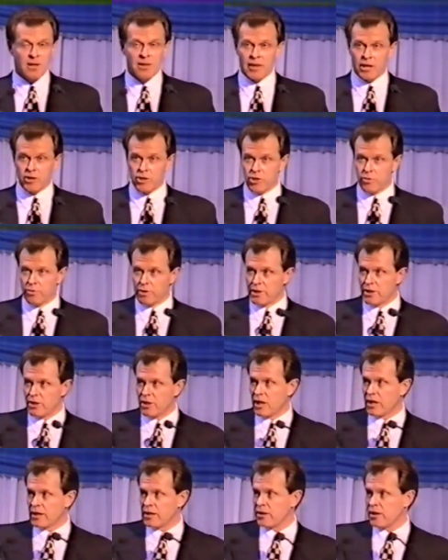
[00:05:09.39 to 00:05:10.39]
They knew it in
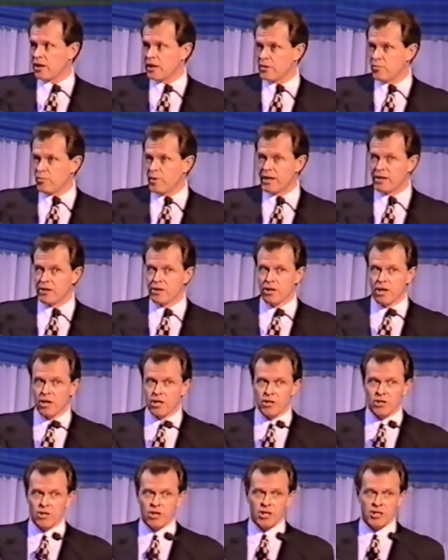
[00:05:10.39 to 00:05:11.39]
1991 and
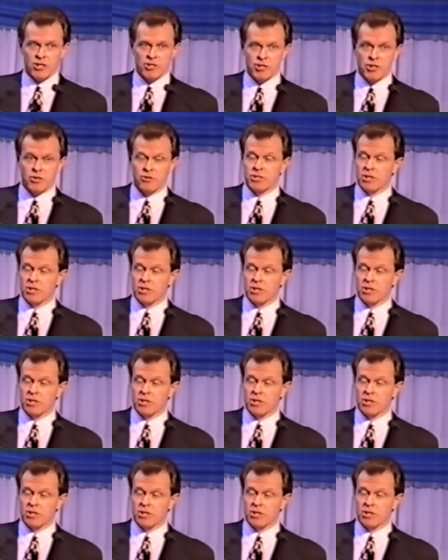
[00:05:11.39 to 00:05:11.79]
1992.